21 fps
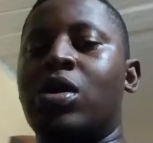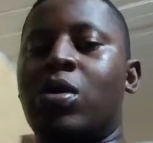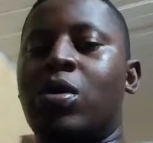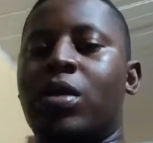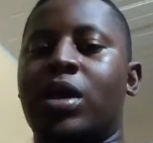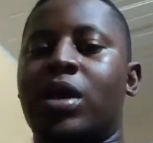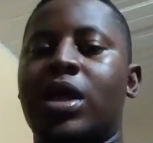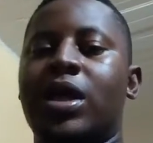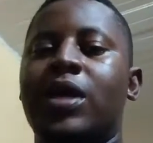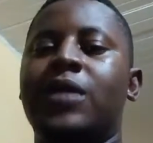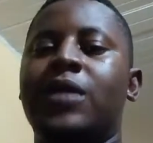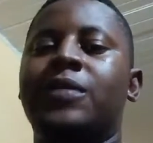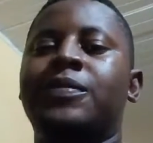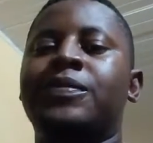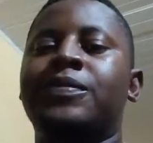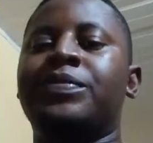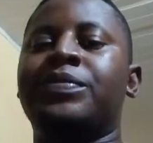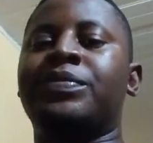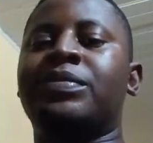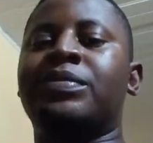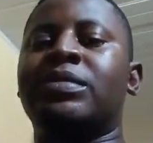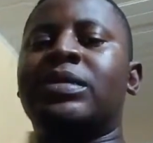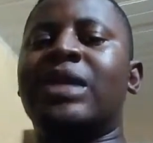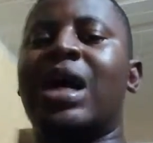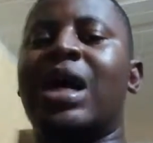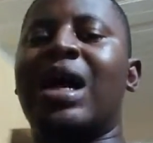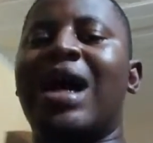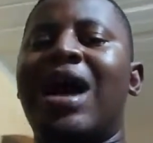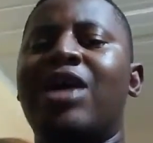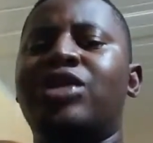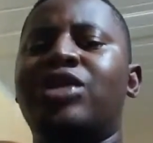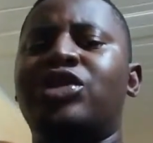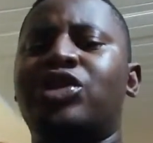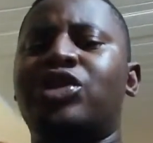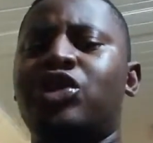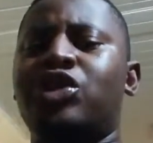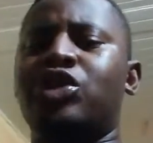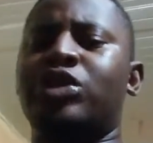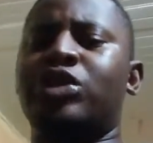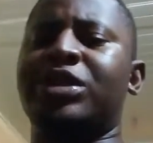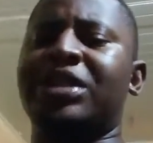Okay, now how do you